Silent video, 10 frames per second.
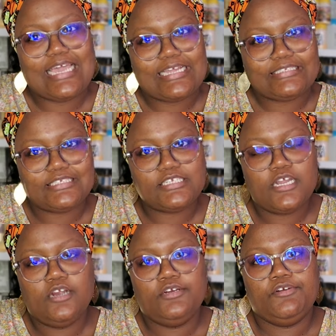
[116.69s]
end
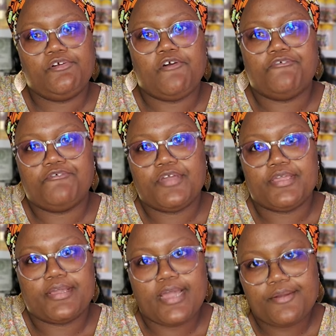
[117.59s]
of
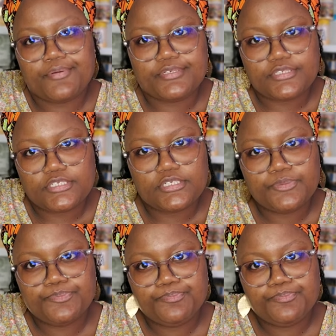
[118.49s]
a current